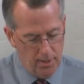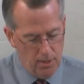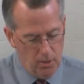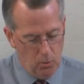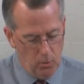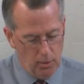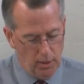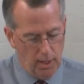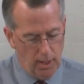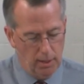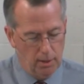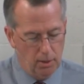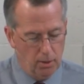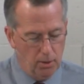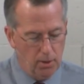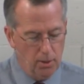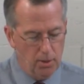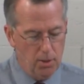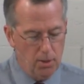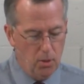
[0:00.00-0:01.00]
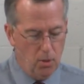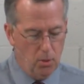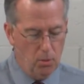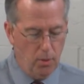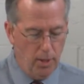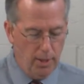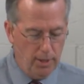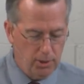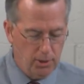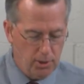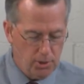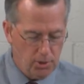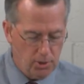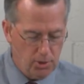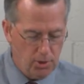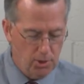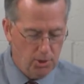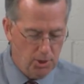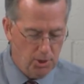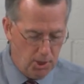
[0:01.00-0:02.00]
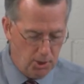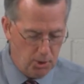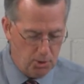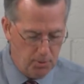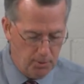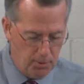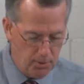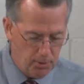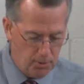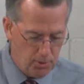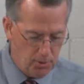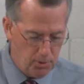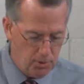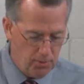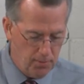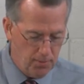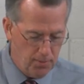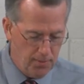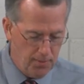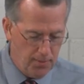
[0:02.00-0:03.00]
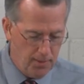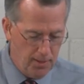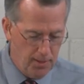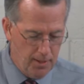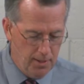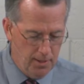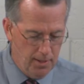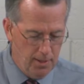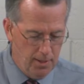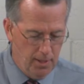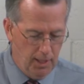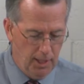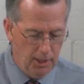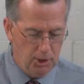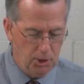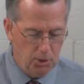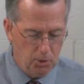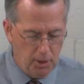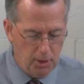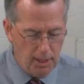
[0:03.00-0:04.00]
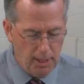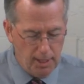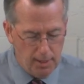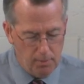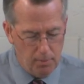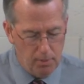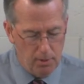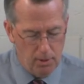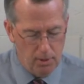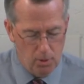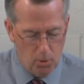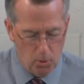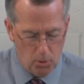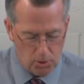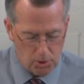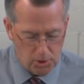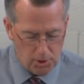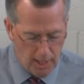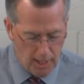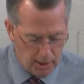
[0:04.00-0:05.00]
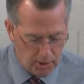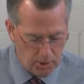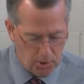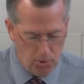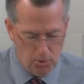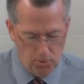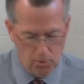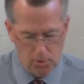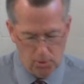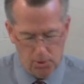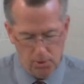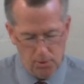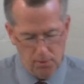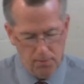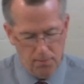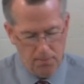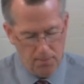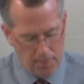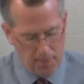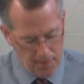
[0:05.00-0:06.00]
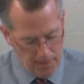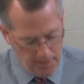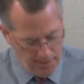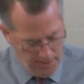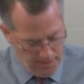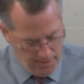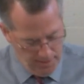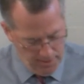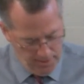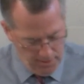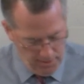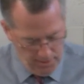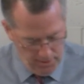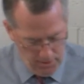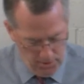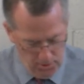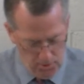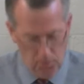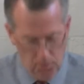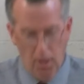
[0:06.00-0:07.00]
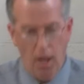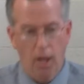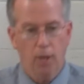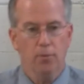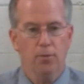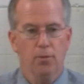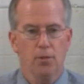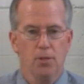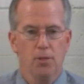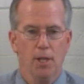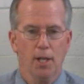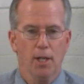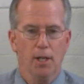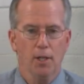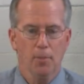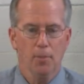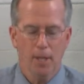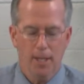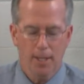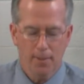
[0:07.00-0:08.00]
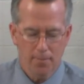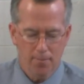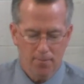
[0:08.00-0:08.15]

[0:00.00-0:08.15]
when I learn your righteous judgments. I shall keep your statutes. Do not forsake me